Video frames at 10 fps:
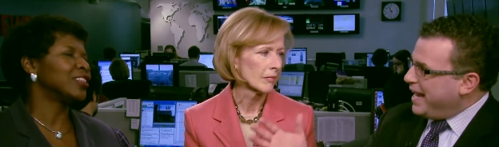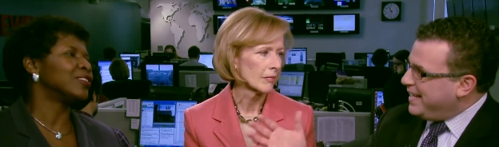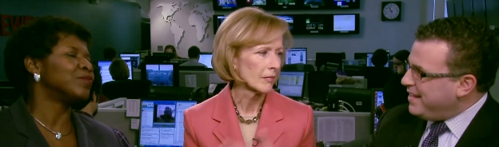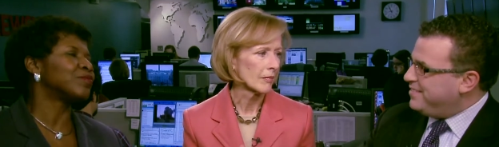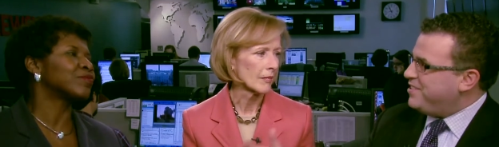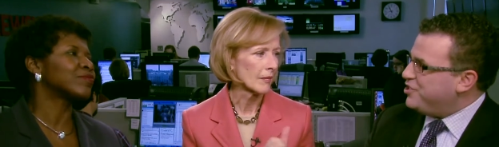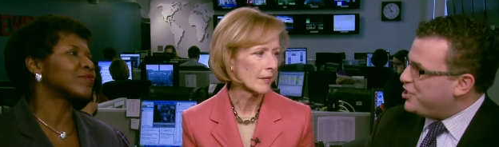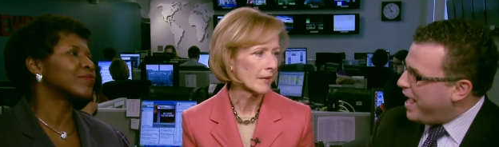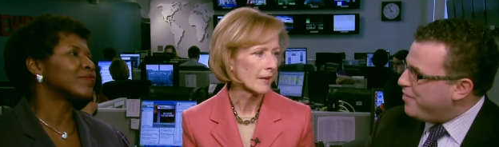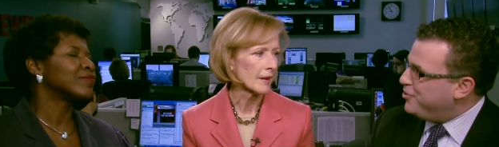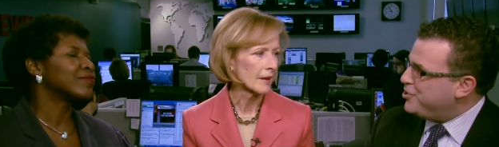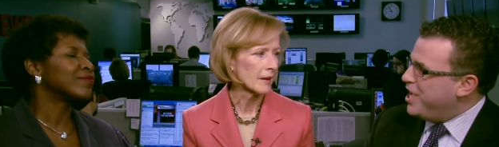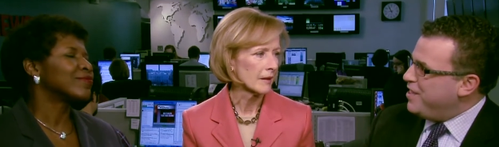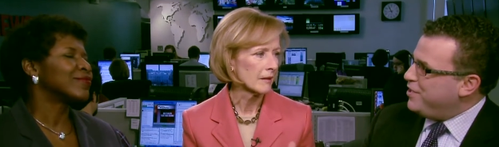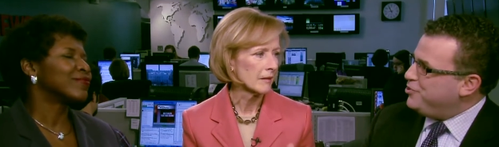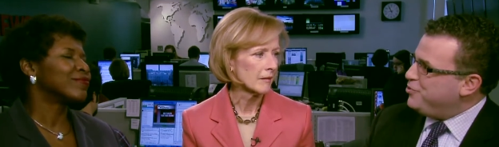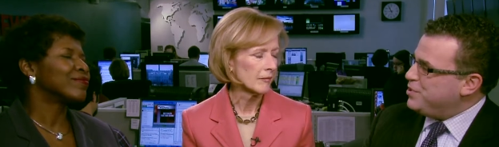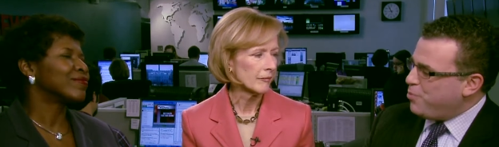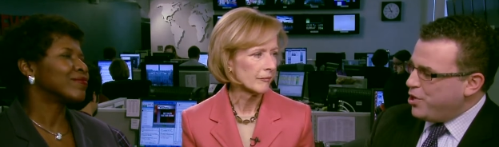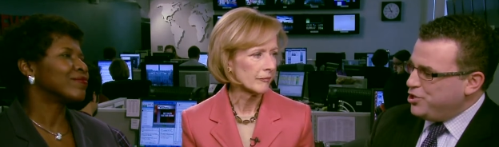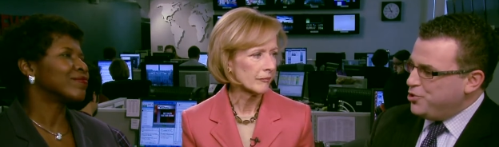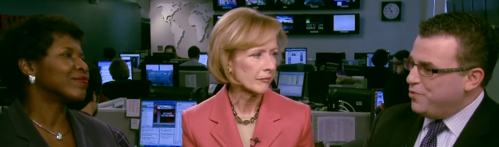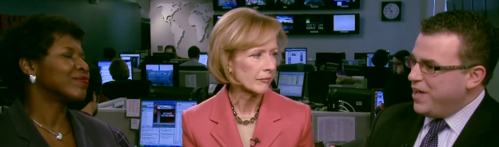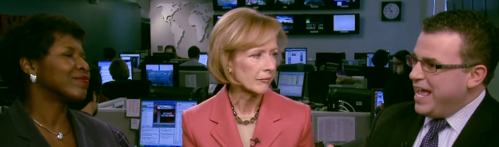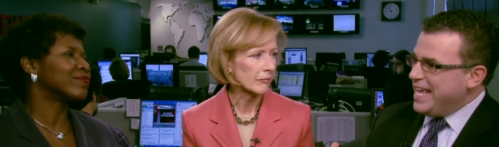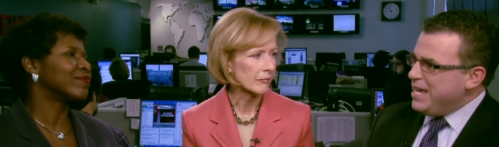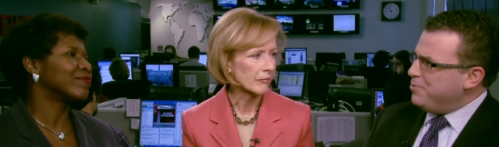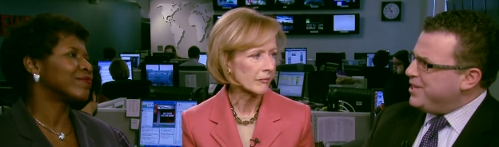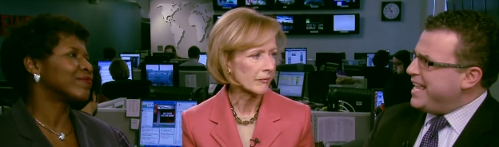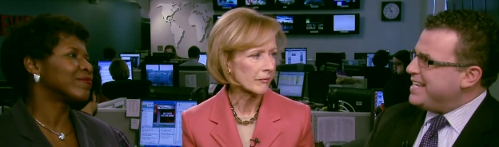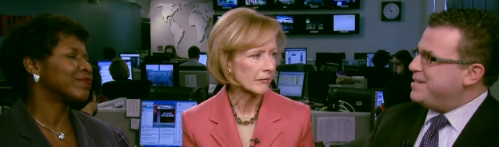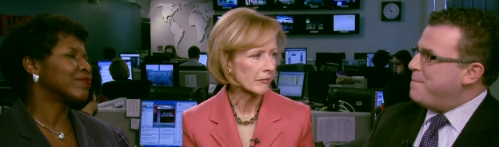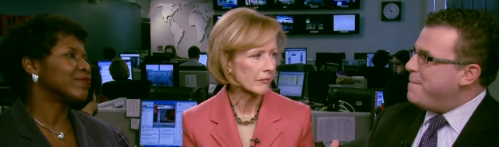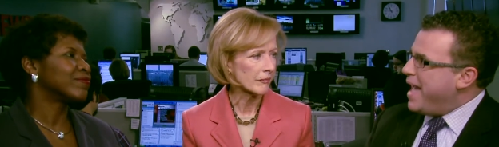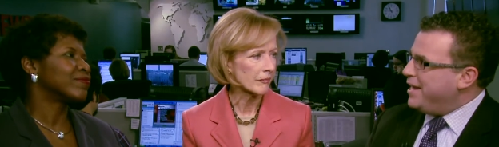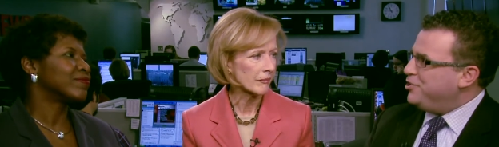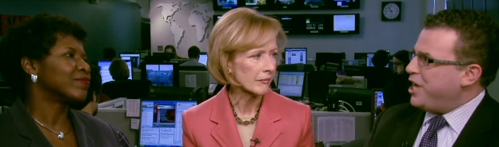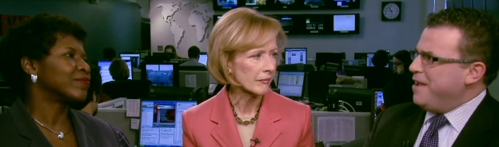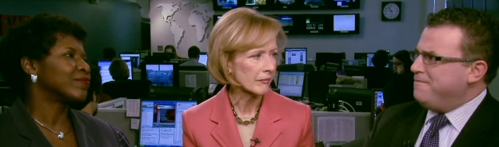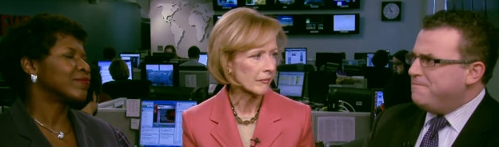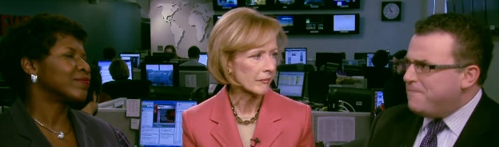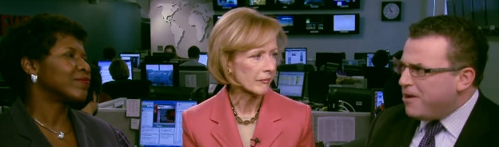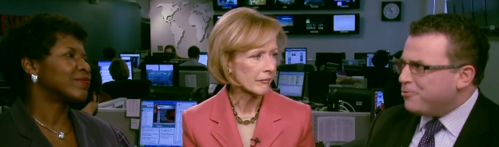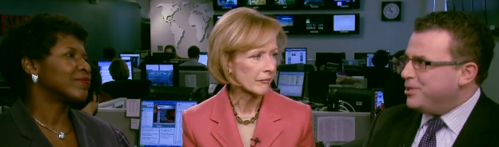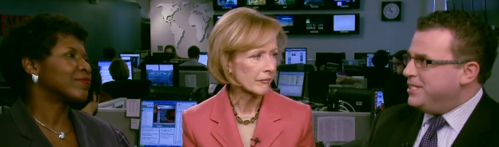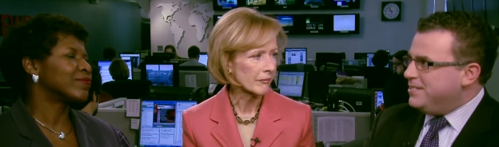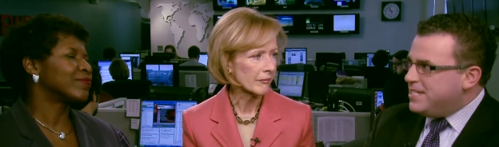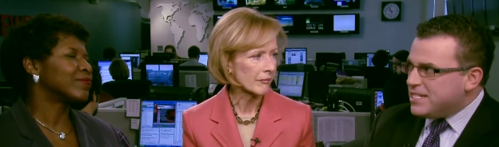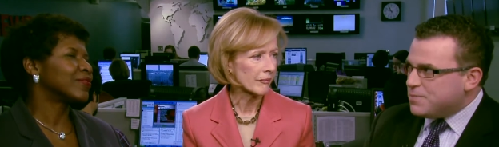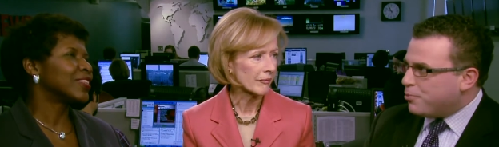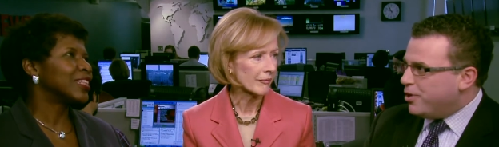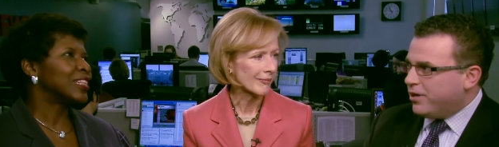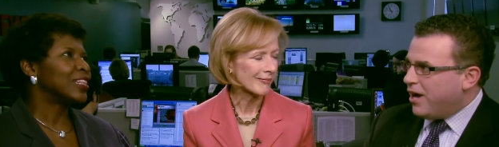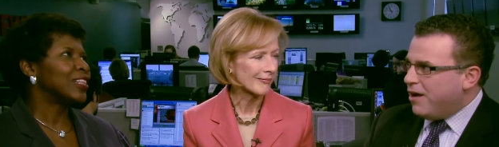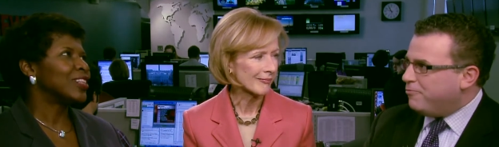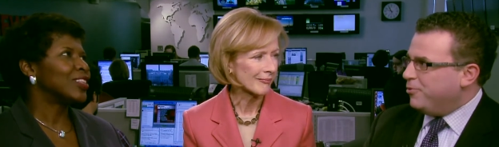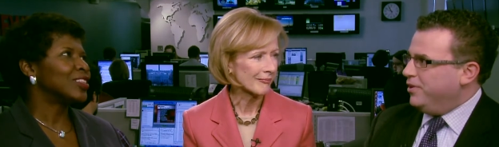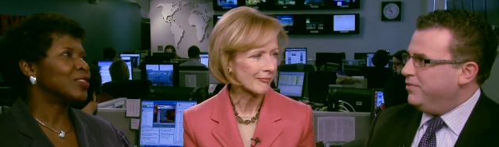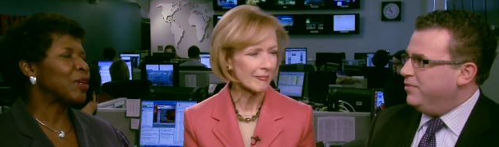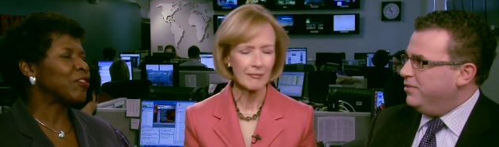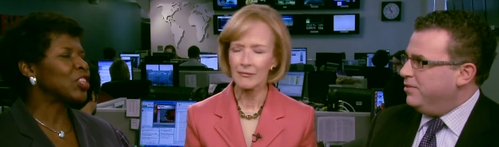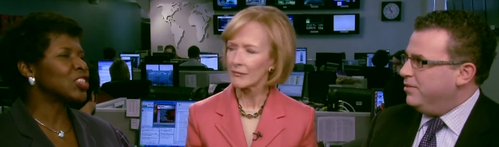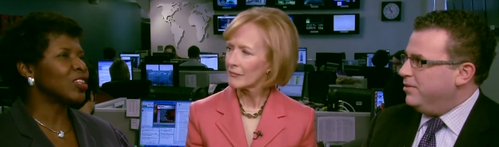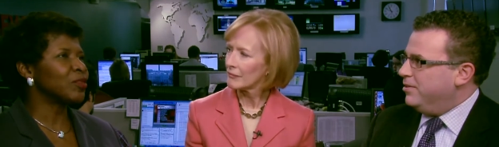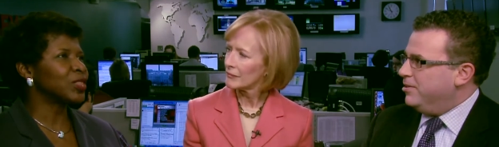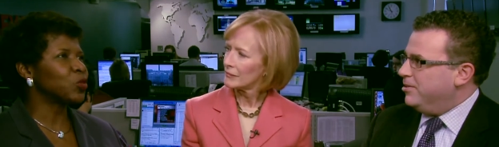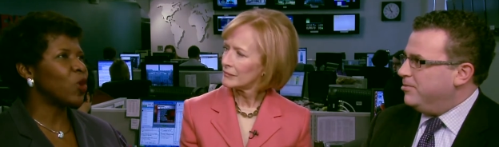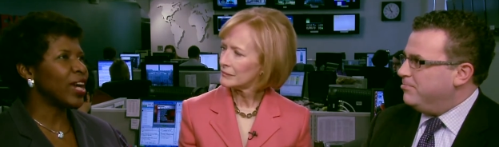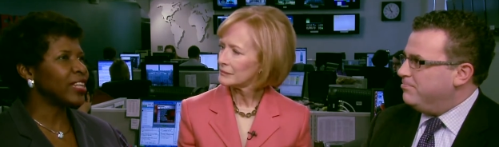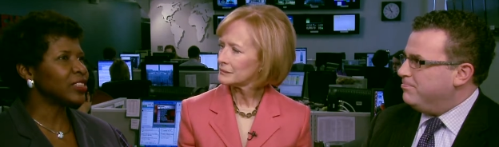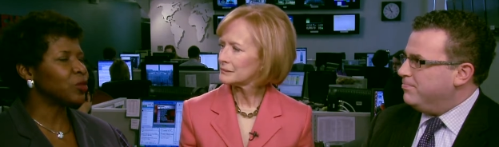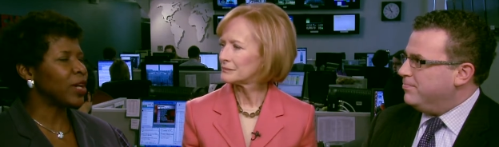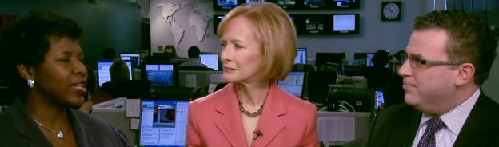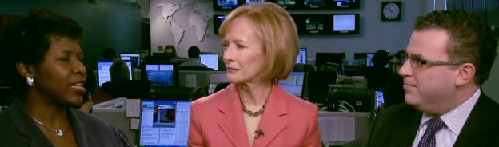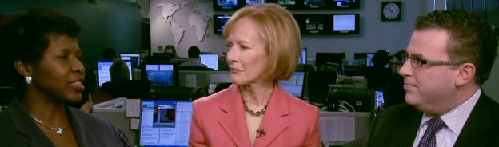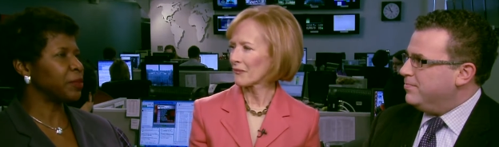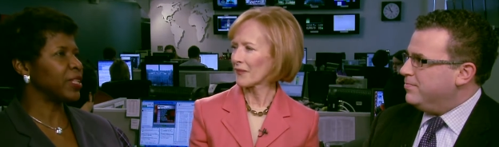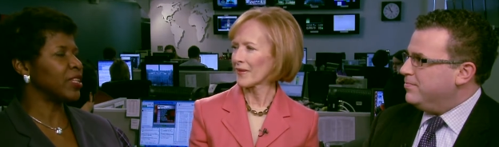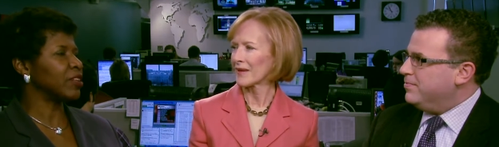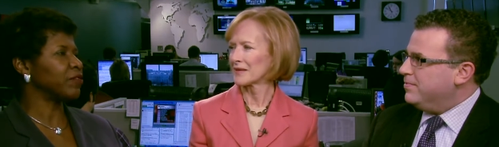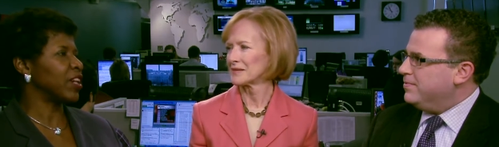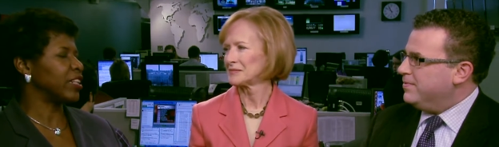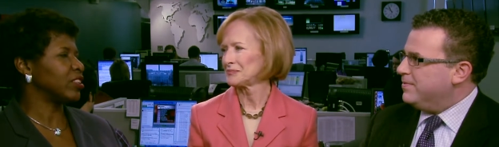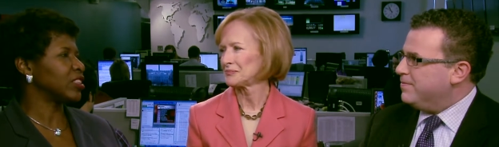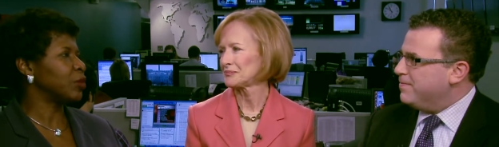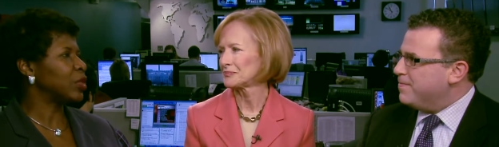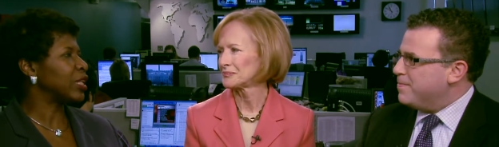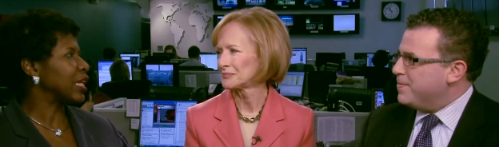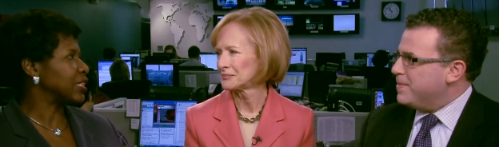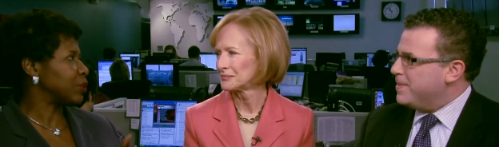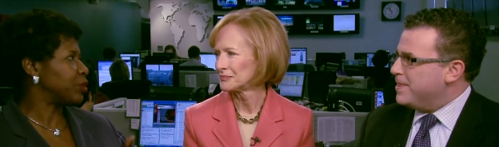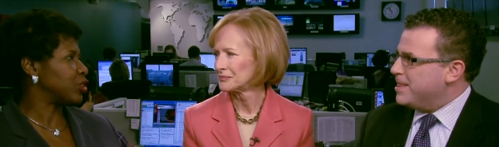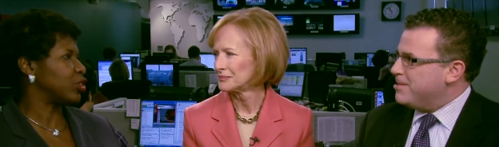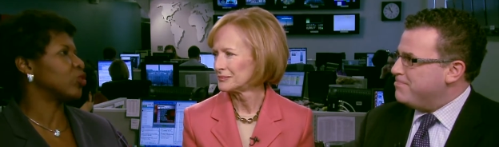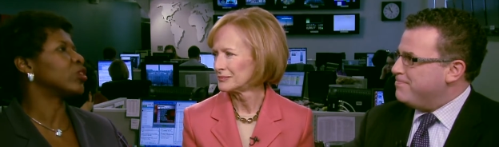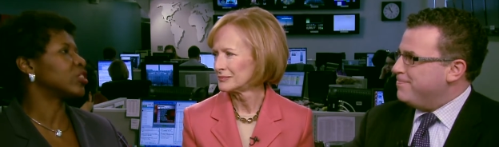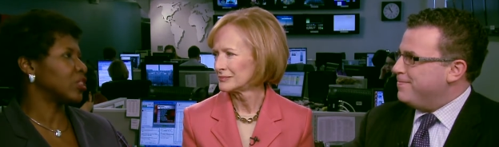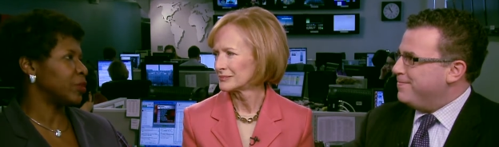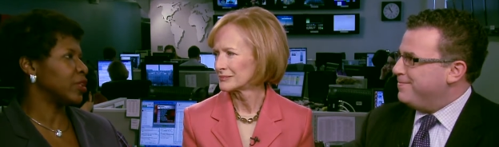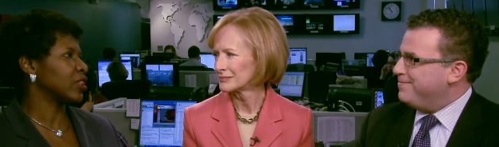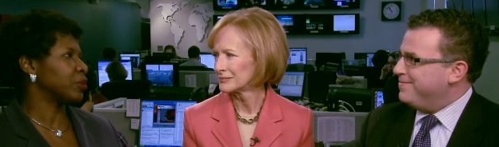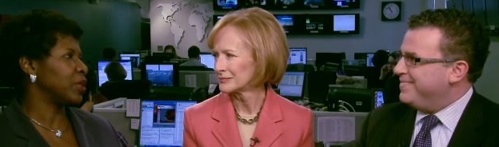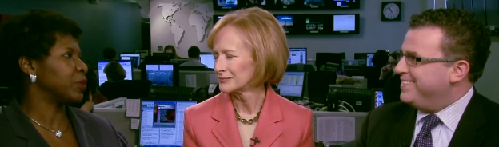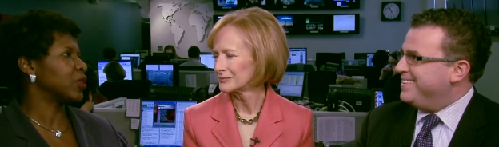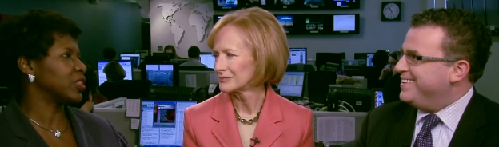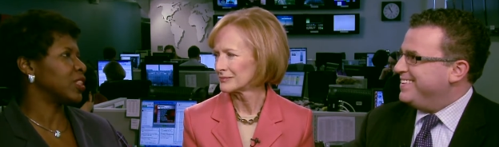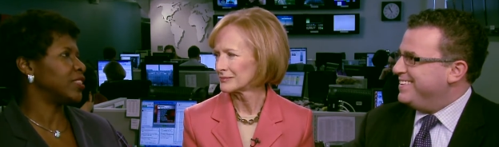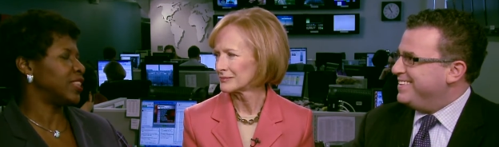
Speaker 1: that gets to the challenge that Judy's pointed to of he really has to manage a very disparate conference.
Speaker 2: My first thought was, why is the White House picking a fight on something as obscure to the American people as the